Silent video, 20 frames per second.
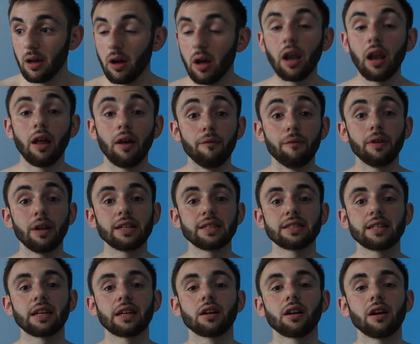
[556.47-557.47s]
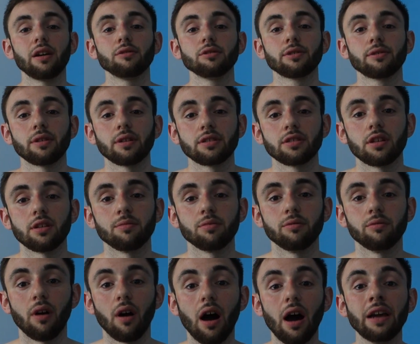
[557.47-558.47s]
let's take Kels for
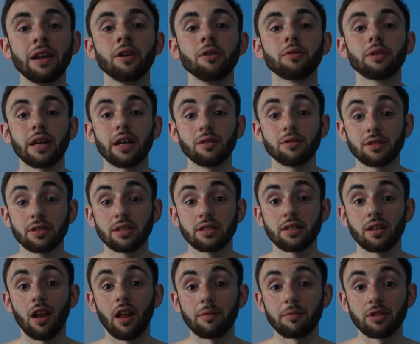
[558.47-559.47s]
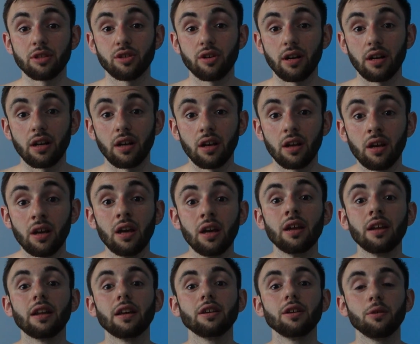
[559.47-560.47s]
example. I know Kels doesn't like me shredded.
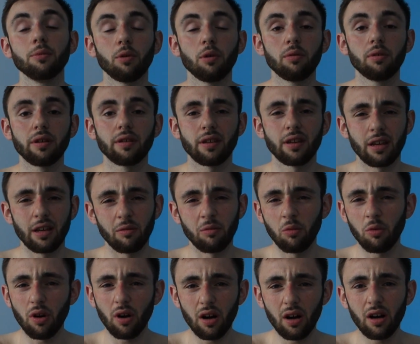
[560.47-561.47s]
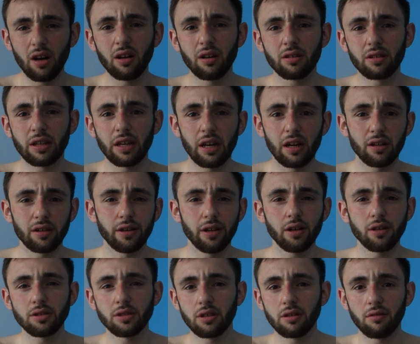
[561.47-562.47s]
Now you probably are thinking, what?
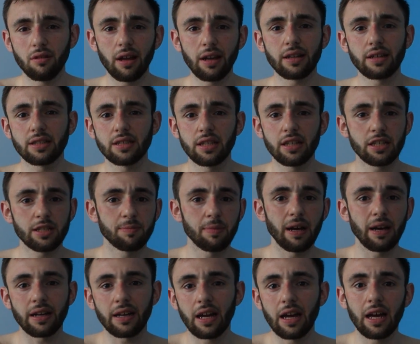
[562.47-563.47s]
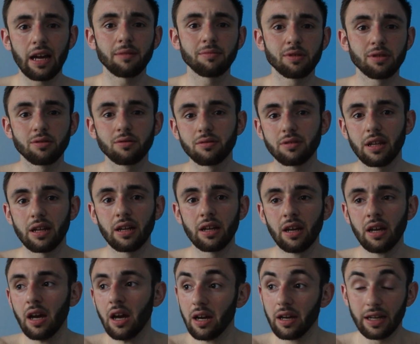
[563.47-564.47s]
Girls don't like six-pack abs and all that.
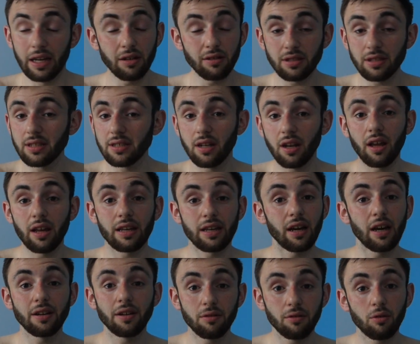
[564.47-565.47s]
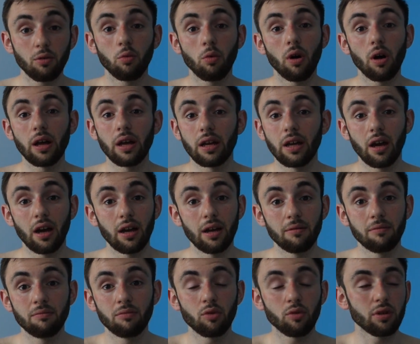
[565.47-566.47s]
Kels doesn't like it. I don't know why.
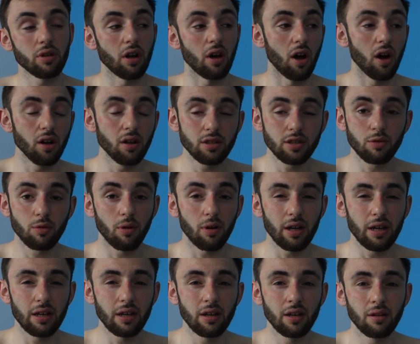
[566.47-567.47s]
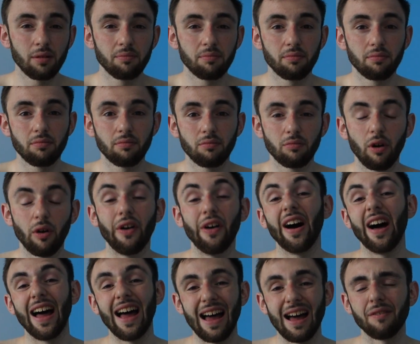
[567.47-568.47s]
I'm not going to ask why. Oh,
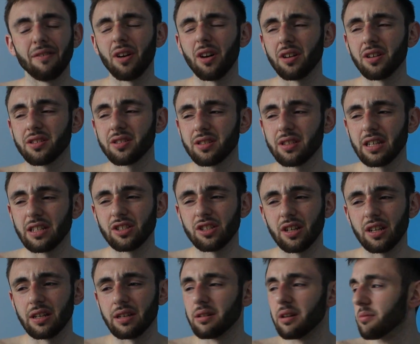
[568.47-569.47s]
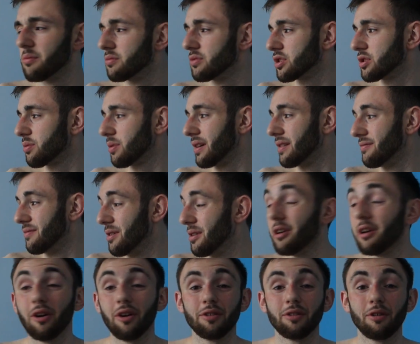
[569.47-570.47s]
I have asked actually. I'm just waiting
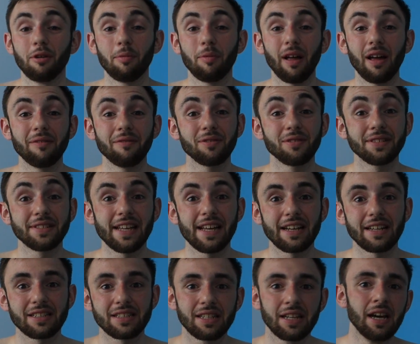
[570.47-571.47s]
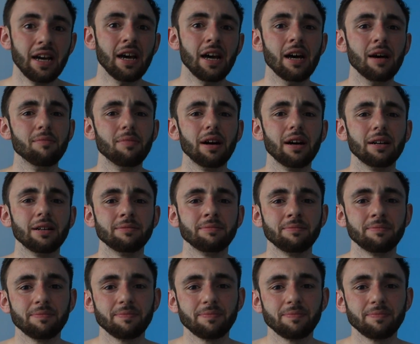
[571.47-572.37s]
for on a reply for a text. But